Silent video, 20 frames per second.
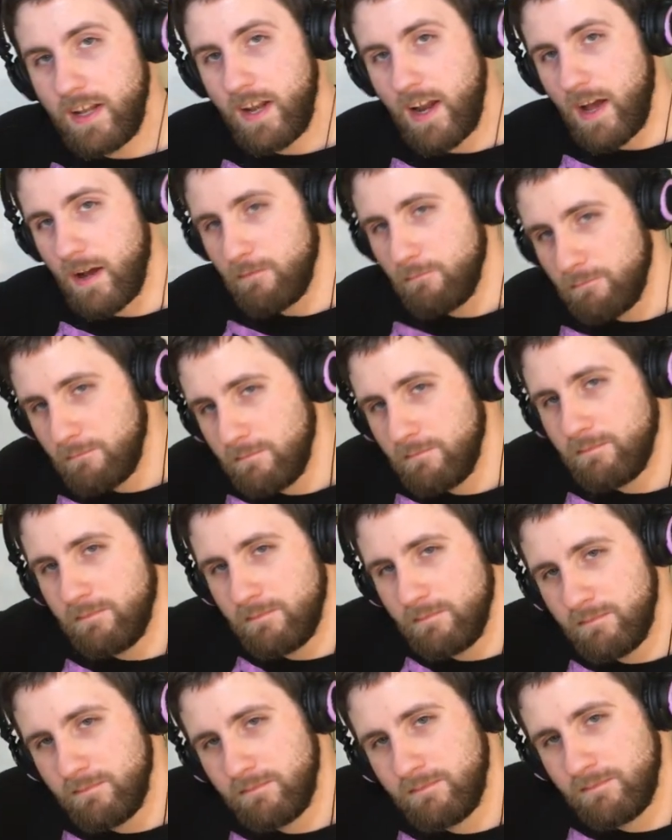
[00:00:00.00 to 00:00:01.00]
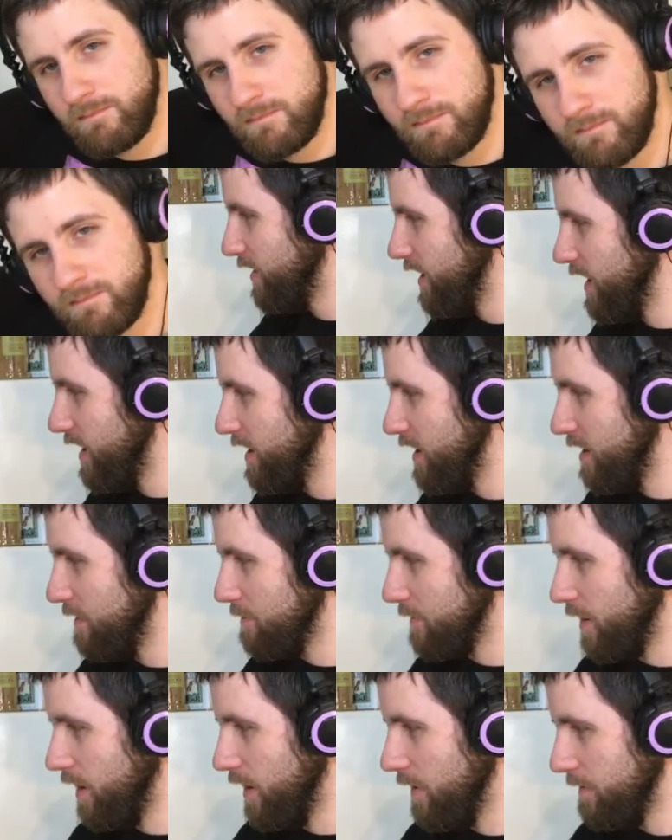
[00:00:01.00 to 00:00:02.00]
grind it up. Is that
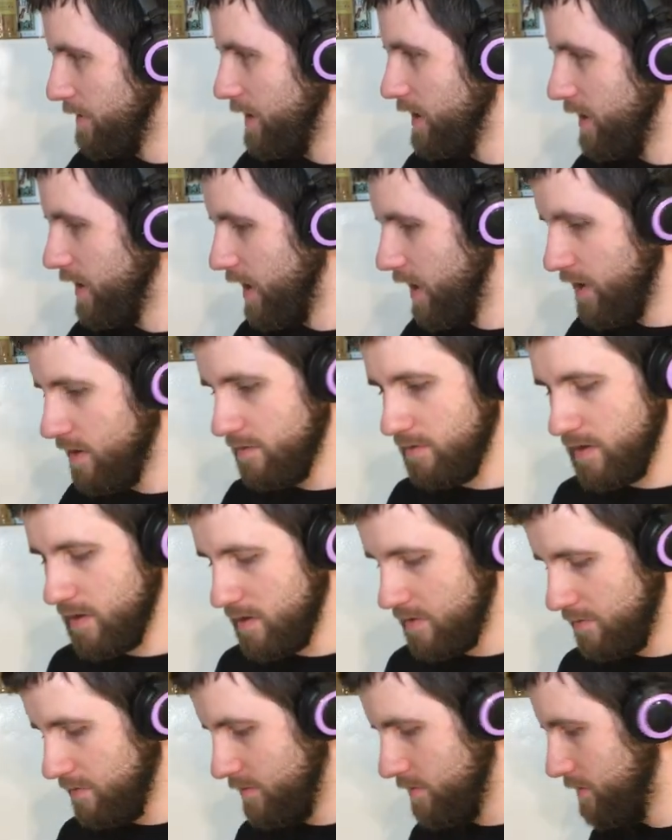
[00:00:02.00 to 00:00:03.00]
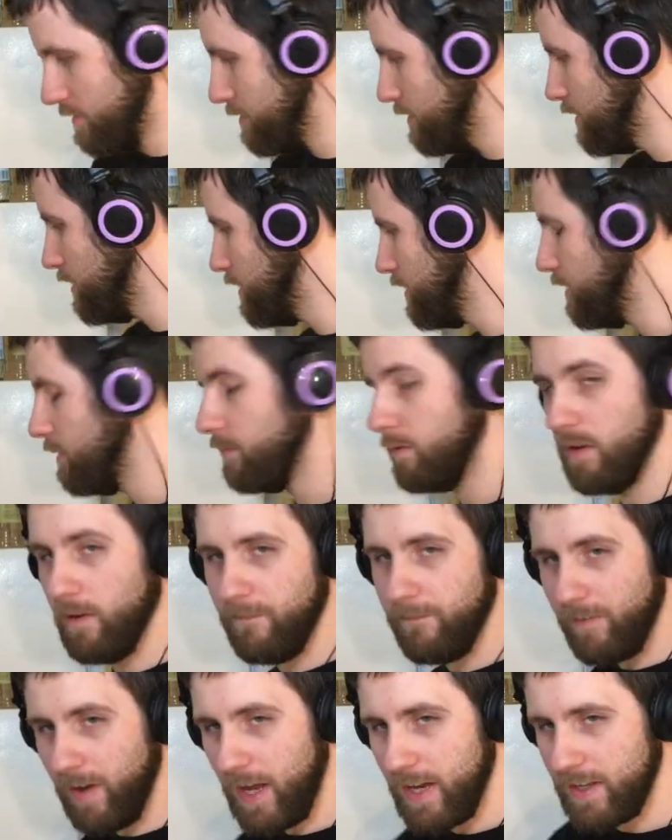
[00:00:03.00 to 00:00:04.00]
enough coffee? I don't know.
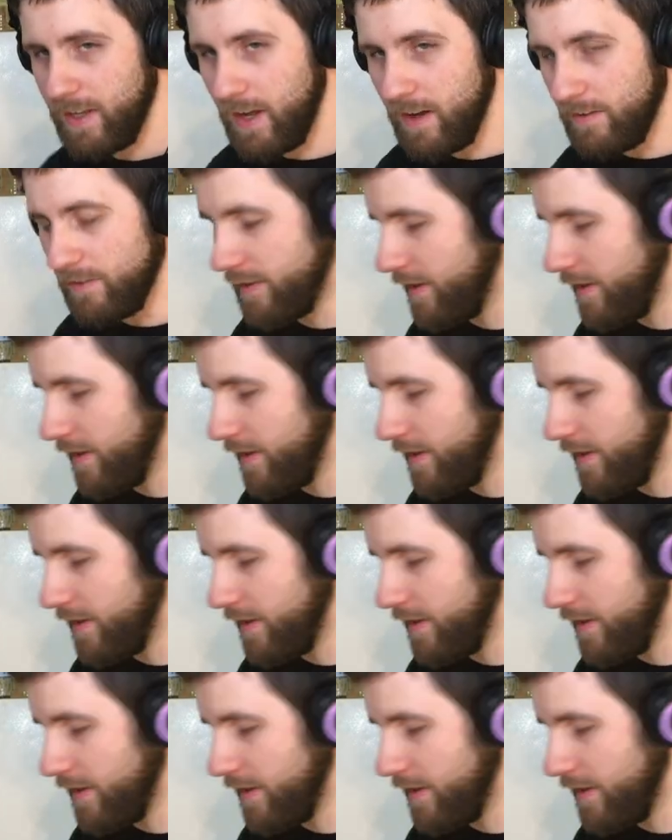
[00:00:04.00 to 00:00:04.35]
We'll find